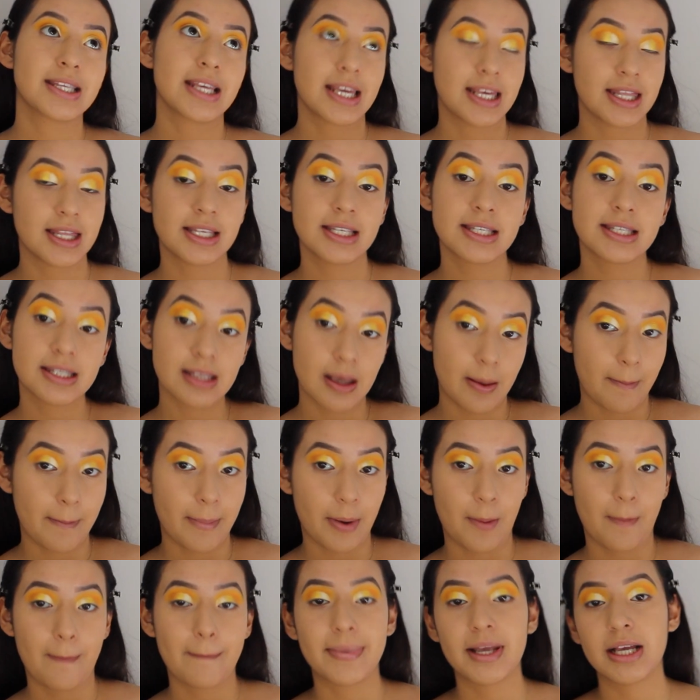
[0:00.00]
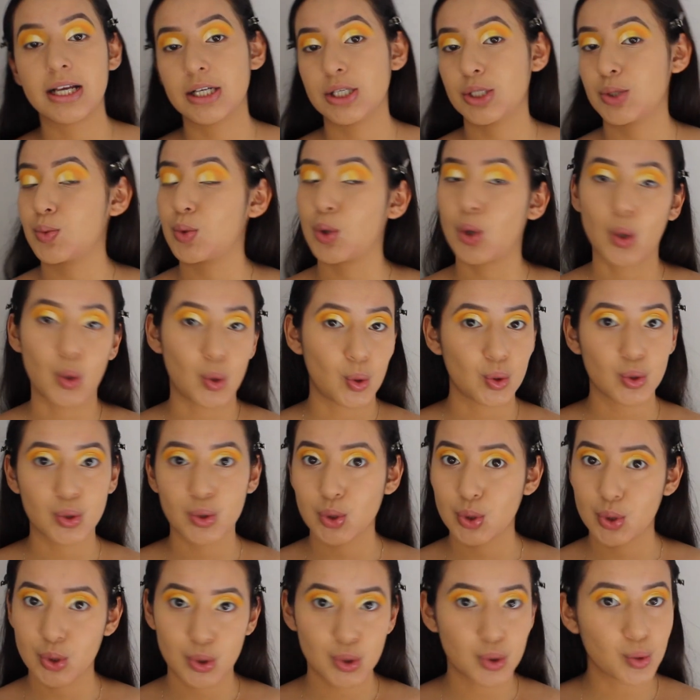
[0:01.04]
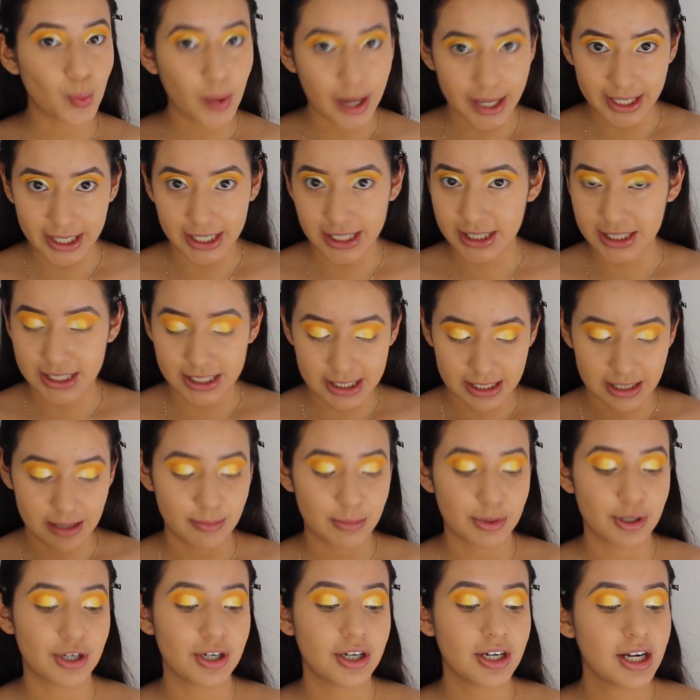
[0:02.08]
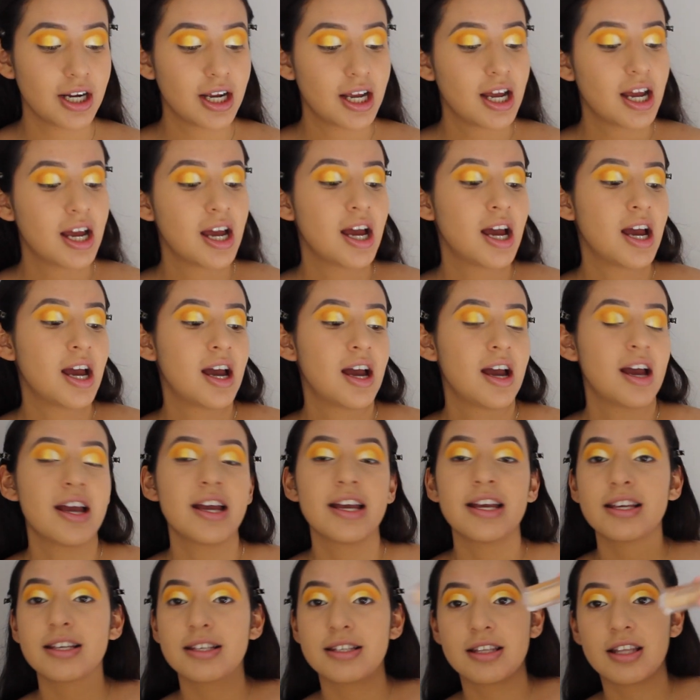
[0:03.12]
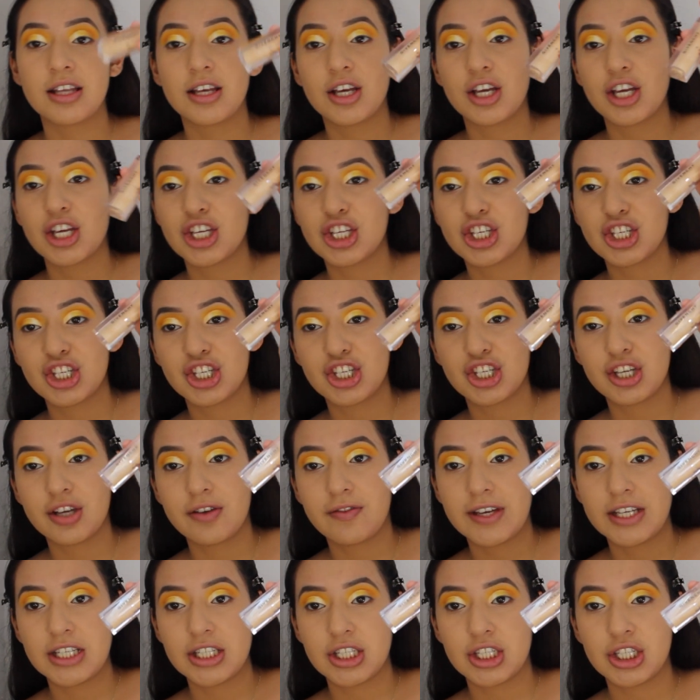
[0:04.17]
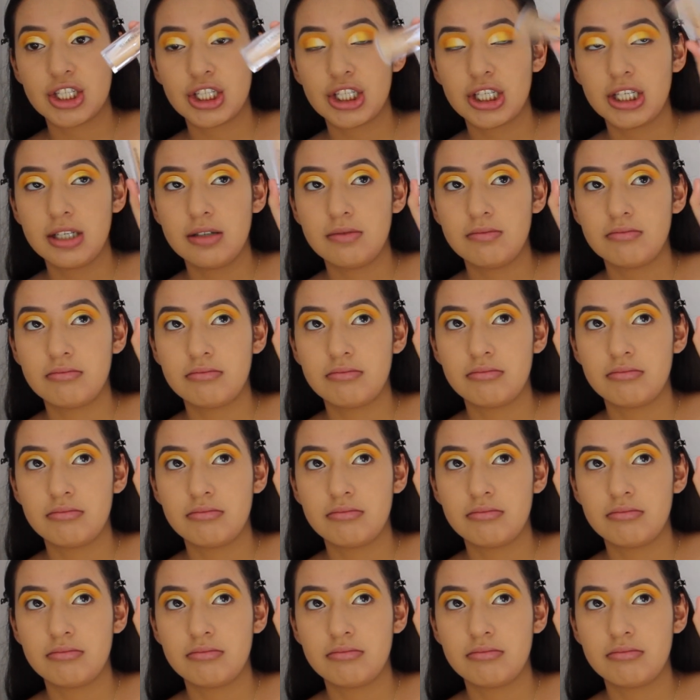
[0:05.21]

In the summer, because we're sweaty in the summer, is the Givenchy.